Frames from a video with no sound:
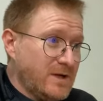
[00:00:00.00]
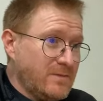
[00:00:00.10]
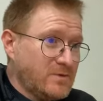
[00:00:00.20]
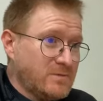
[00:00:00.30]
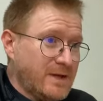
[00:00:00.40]

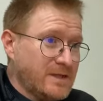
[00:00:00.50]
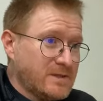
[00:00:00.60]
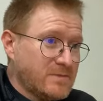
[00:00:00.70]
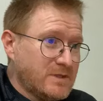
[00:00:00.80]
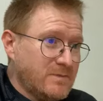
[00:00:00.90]
Are you able to
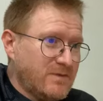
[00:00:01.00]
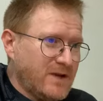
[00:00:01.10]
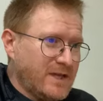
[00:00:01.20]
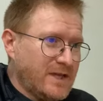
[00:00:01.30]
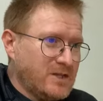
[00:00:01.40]
make some
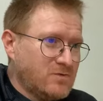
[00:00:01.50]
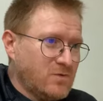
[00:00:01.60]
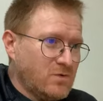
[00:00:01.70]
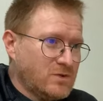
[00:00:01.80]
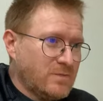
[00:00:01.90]
simplified
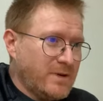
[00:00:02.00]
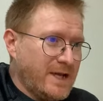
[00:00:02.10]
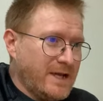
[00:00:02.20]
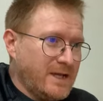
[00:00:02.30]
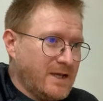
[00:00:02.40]
kids rules
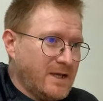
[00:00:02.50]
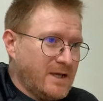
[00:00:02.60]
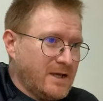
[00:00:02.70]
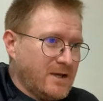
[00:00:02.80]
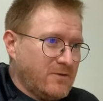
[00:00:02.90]
to play